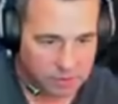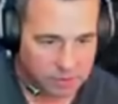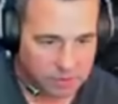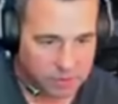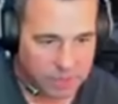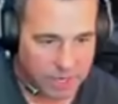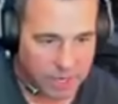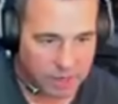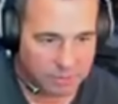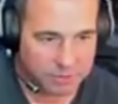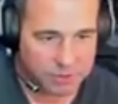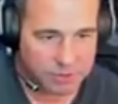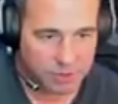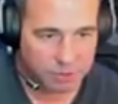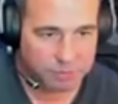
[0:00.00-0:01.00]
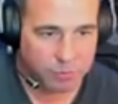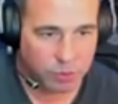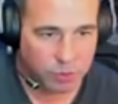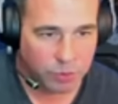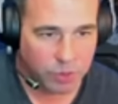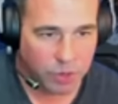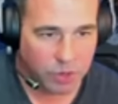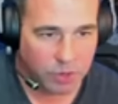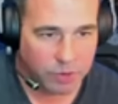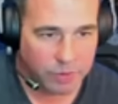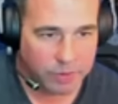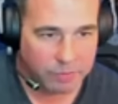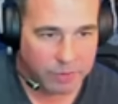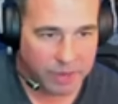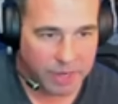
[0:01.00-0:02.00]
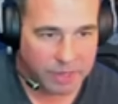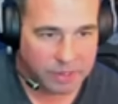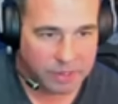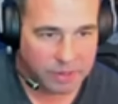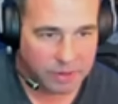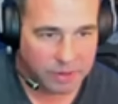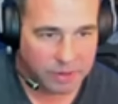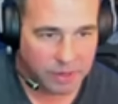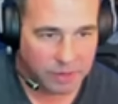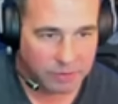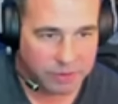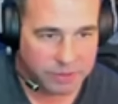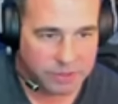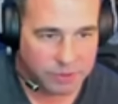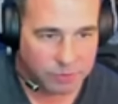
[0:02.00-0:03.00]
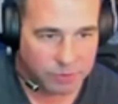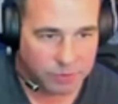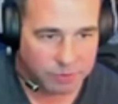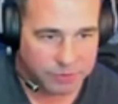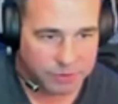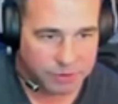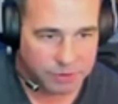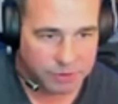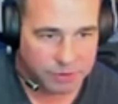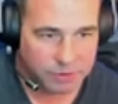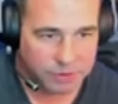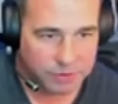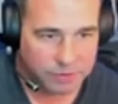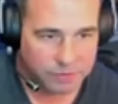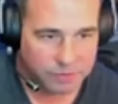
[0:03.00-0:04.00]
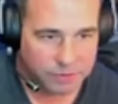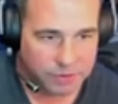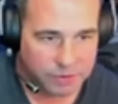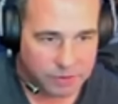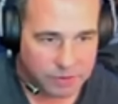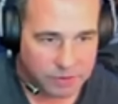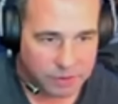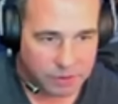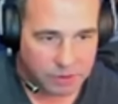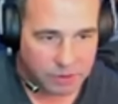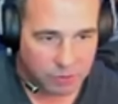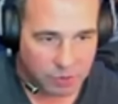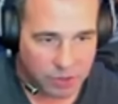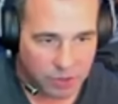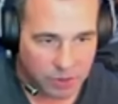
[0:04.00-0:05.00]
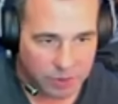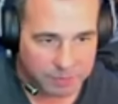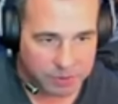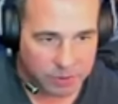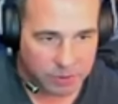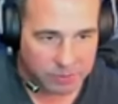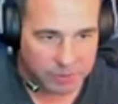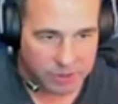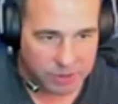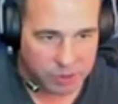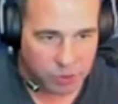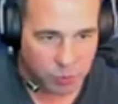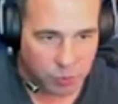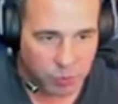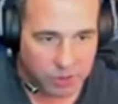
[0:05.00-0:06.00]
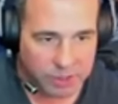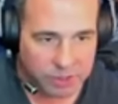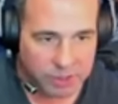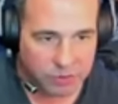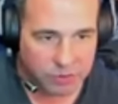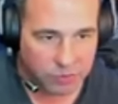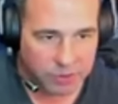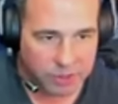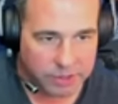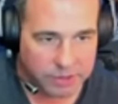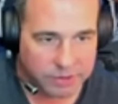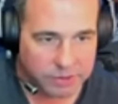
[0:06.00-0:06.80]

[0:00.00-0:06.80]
Now I'm just gonna pull all the way back here. I want to see what it will do. We'll go up to about 20 degrees,